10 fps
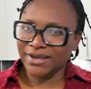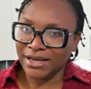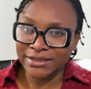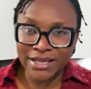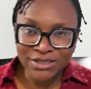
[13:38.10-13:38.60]

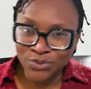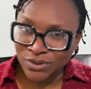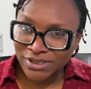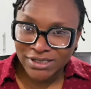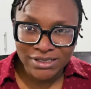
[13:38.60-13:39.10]
And guess
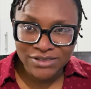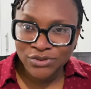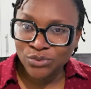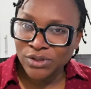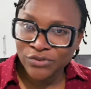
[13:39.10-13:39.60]
what? He didn't
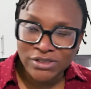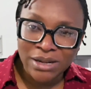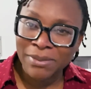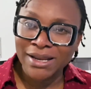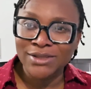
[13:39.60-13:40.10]
even wait for
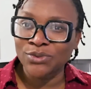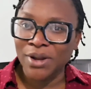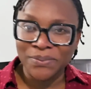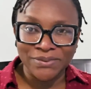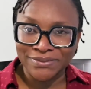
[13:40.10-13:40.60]
Japada to
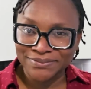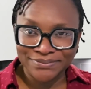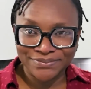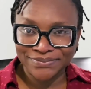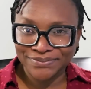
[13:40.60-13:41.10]
happen.
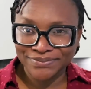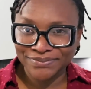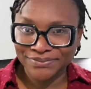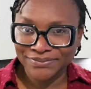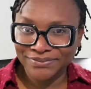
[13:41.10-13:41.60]

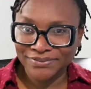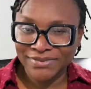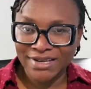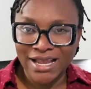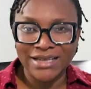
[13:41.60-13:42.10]

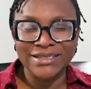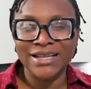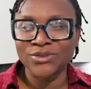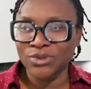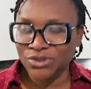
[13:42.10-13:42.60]
And
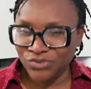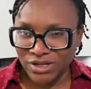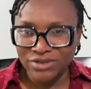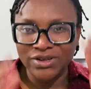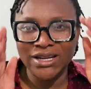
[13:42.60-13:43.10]
that was
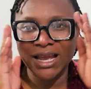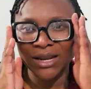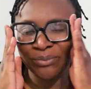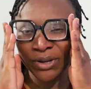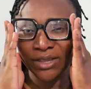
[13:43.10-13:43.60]
really, really
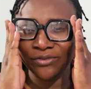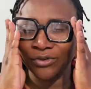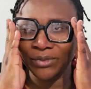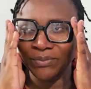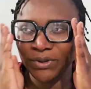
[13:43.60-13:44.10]
heartbreaking
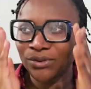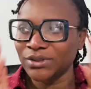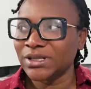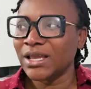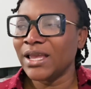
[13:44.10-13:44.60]
for me,
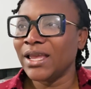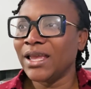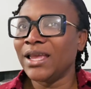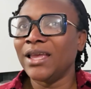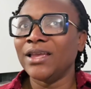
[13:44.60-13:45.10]
because,
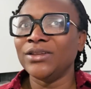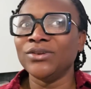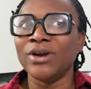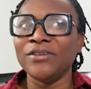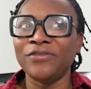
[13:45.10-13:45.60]

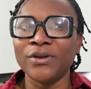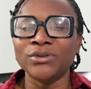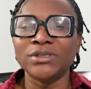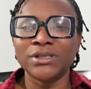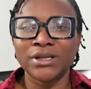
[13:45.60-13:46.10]
I
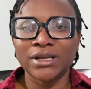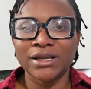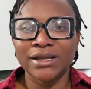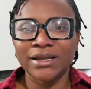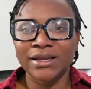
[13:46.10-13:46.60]
felt
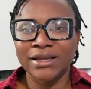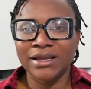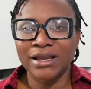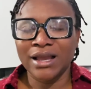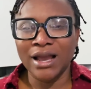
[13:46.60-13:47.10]

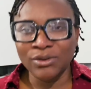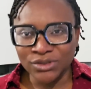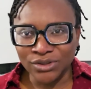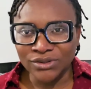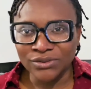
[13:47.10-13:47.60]
I was
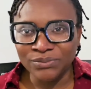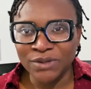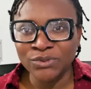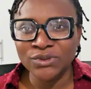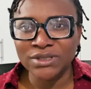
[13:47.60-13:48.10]
going to be
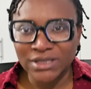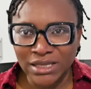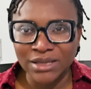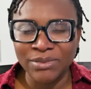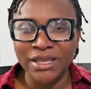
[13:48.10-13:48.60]
able to
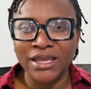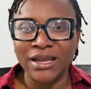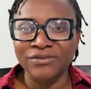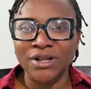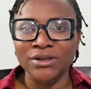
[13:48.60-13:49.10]
see him again
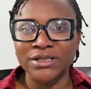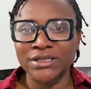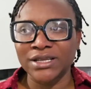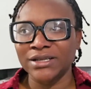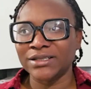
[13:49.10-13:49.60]
after all
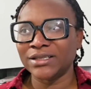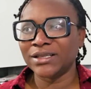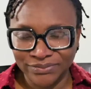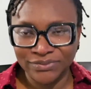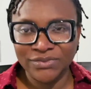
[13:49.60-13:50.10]
these years.
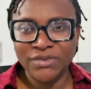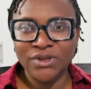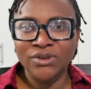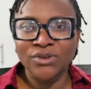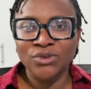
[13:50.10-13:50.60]

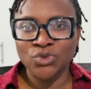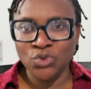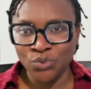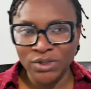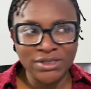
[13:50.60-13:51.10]

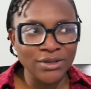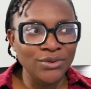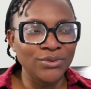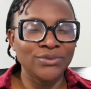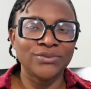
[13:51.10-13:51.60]
2 weeks
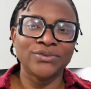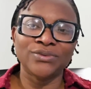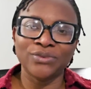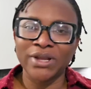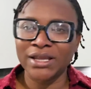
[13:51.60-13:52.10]
ago,
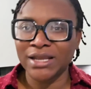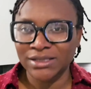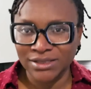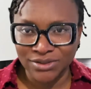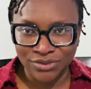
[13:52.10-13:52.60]
we heard that
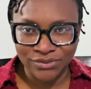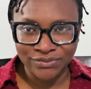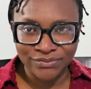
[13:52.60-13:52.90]
he's gone.